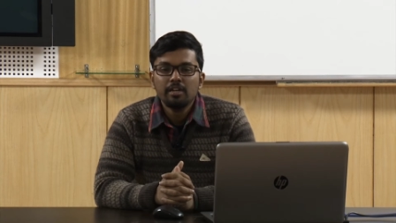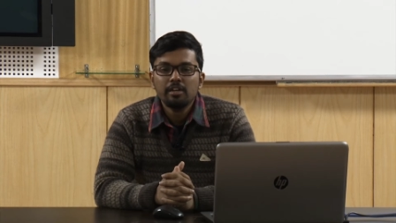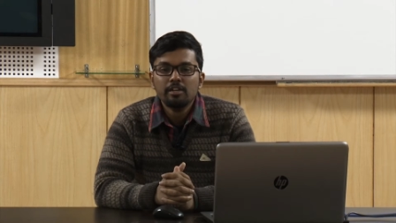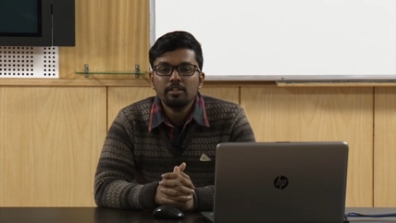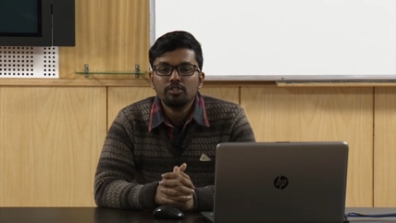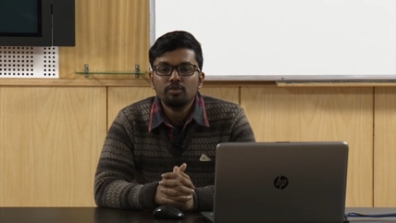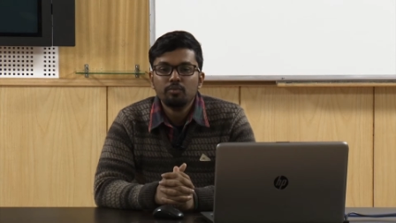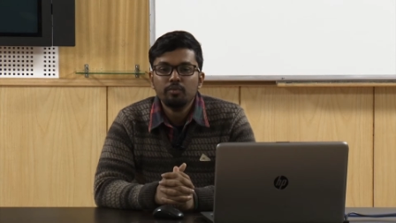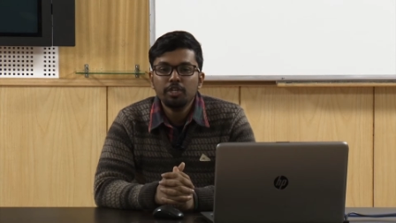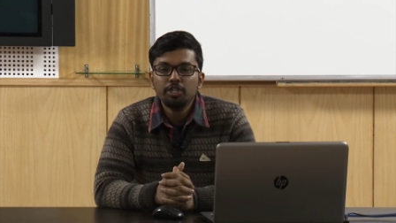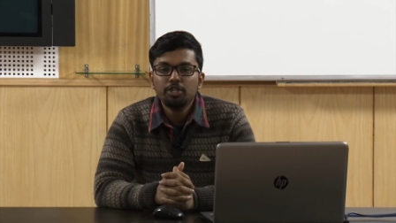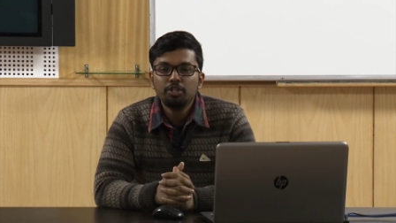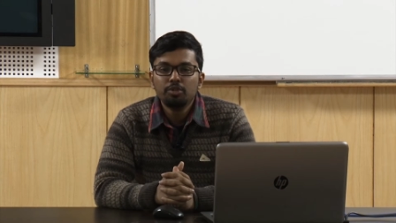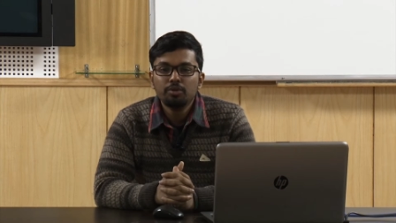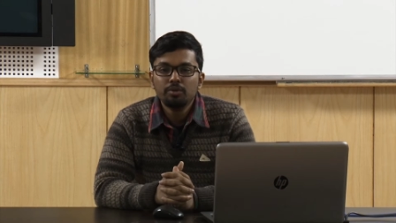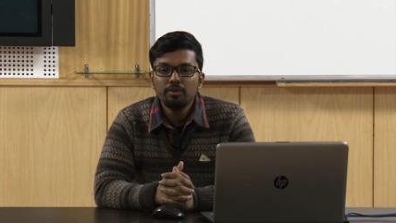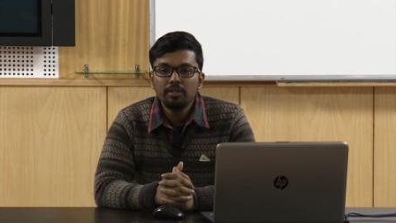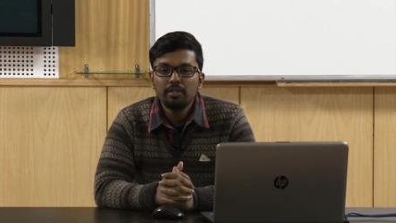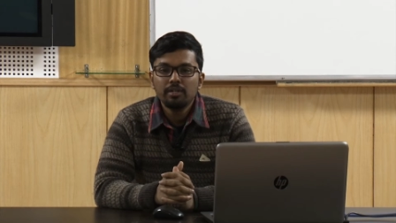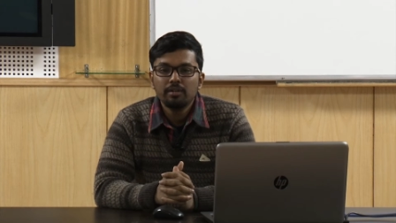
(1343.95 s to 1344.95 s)
So we
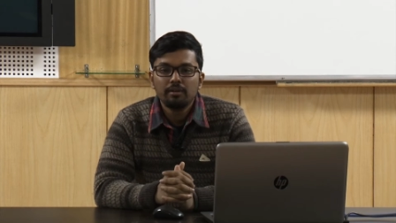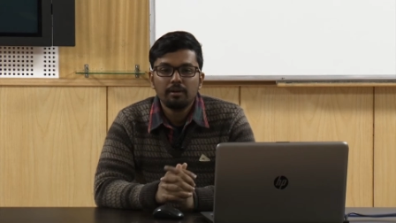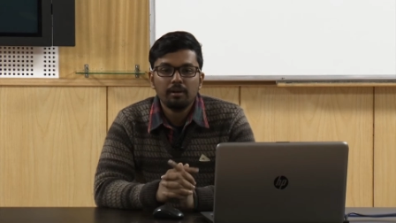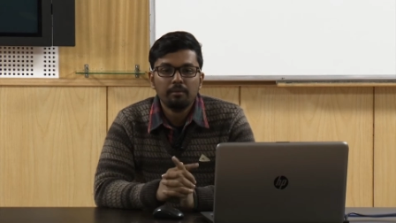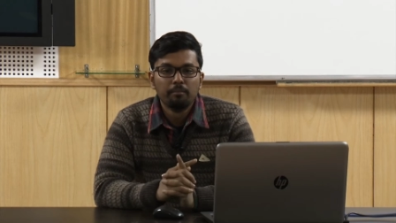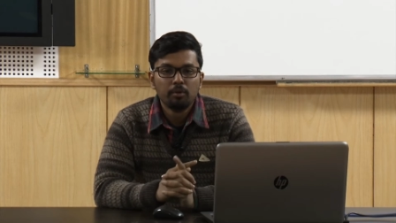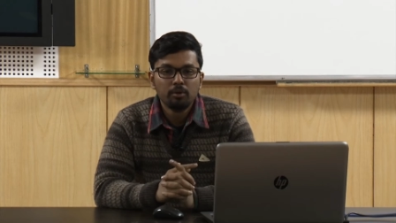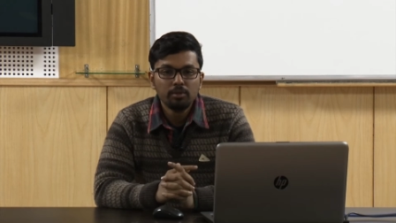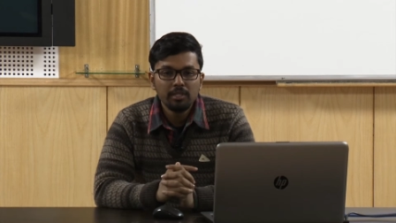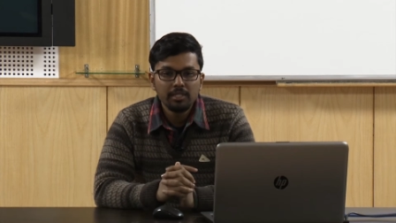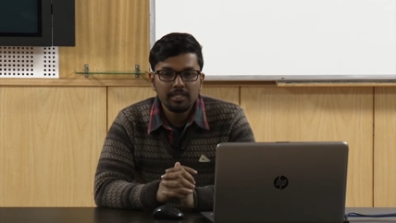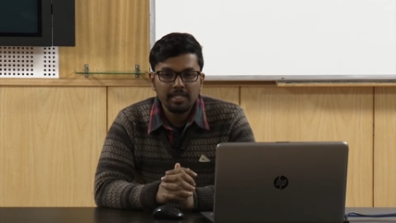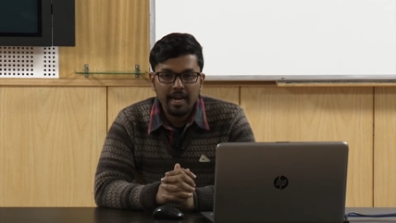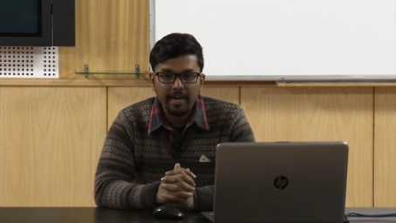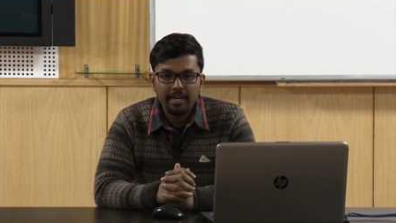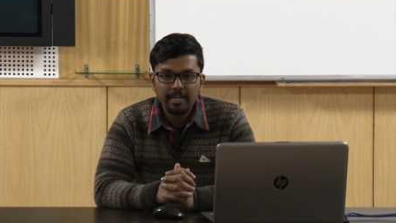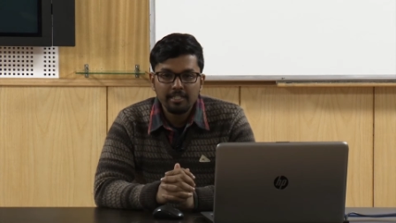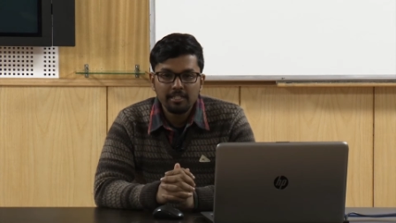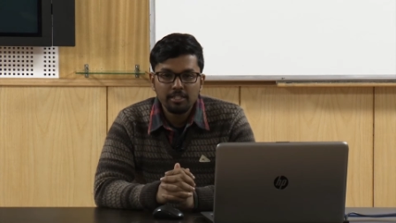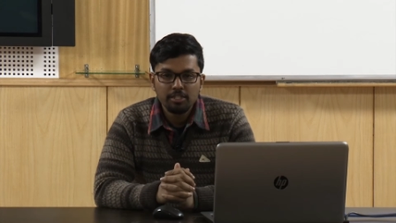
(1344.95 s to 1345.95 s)
should, both the
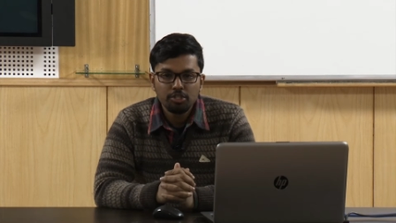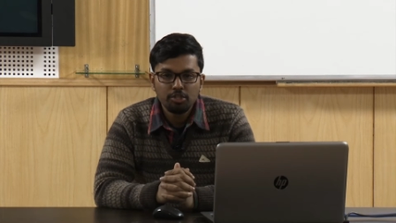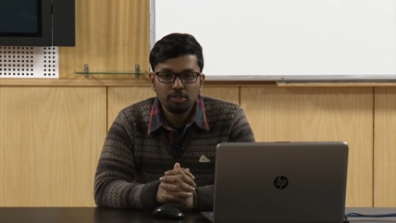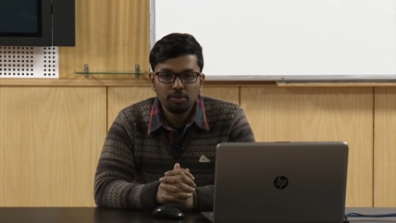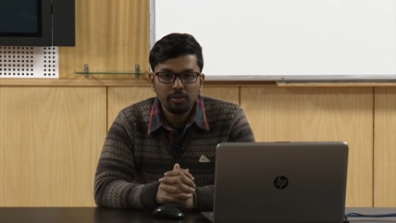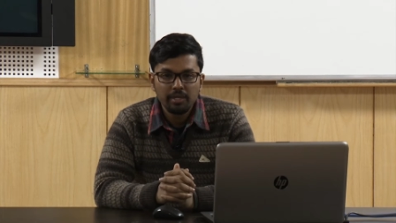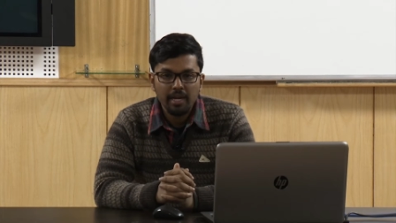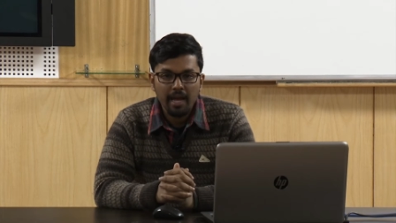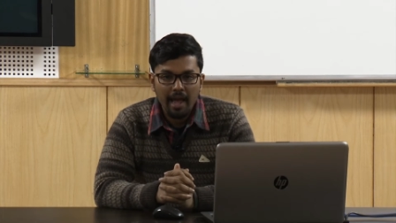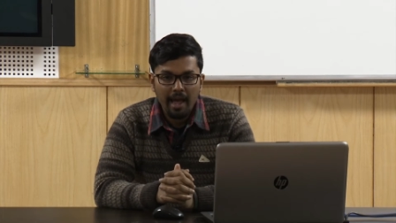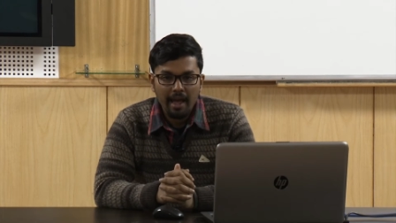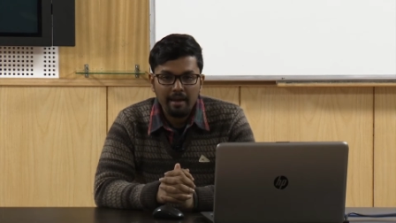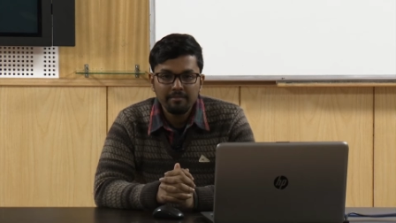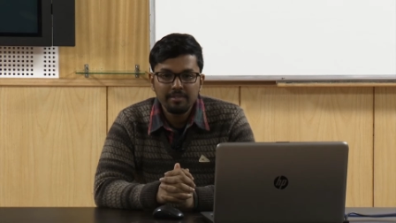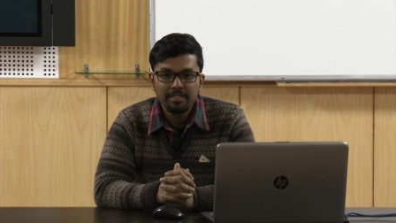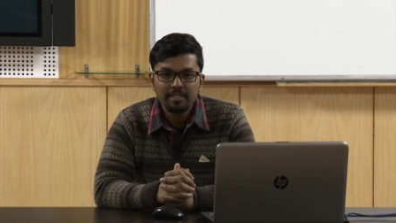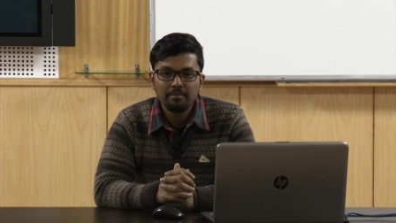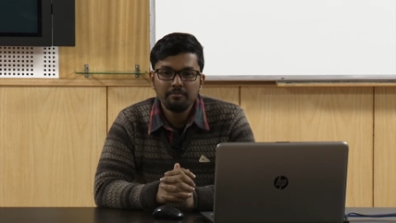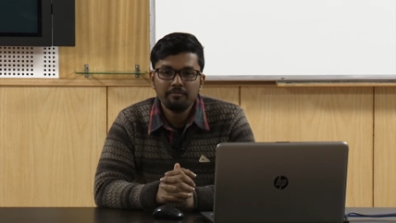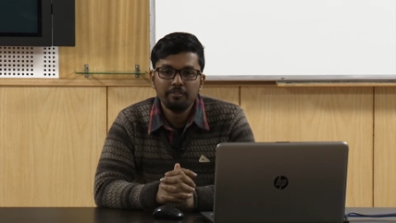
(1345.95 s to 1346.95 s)
signages should have
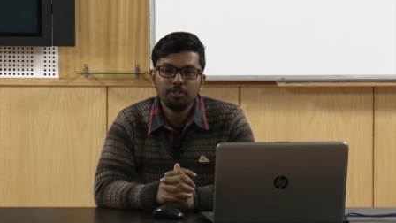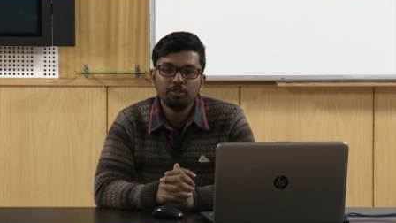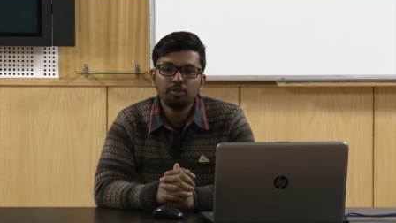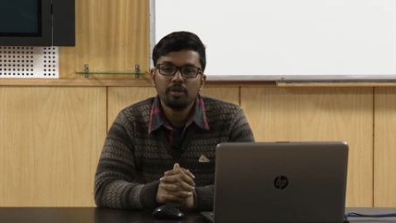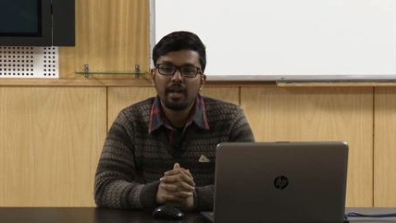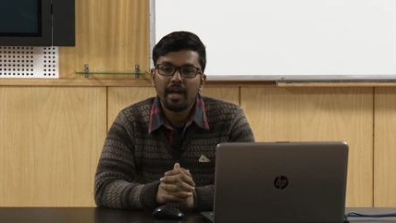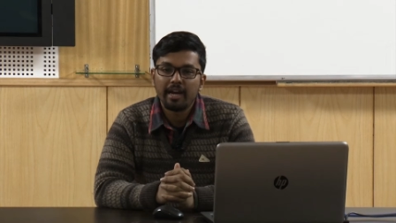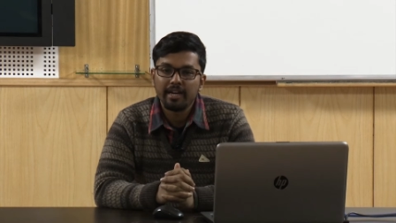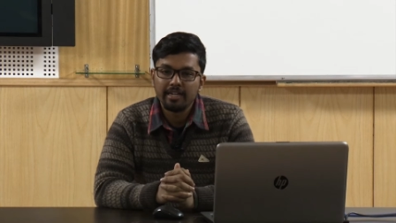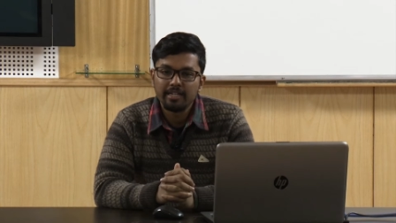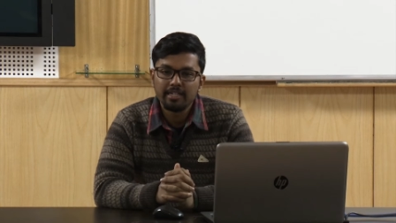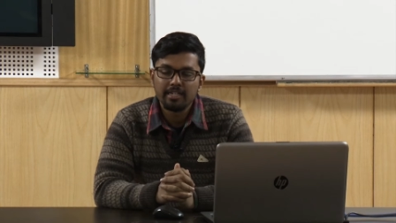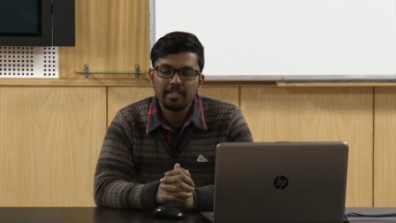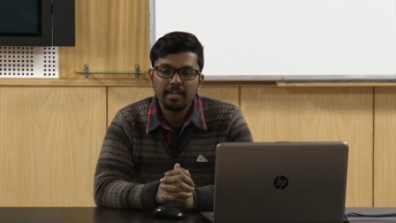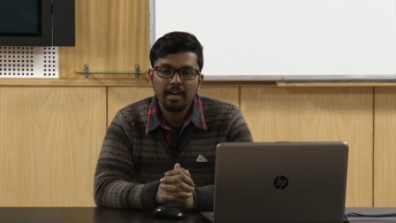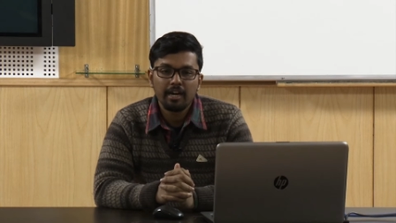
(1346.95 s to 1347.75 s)
some visual identity,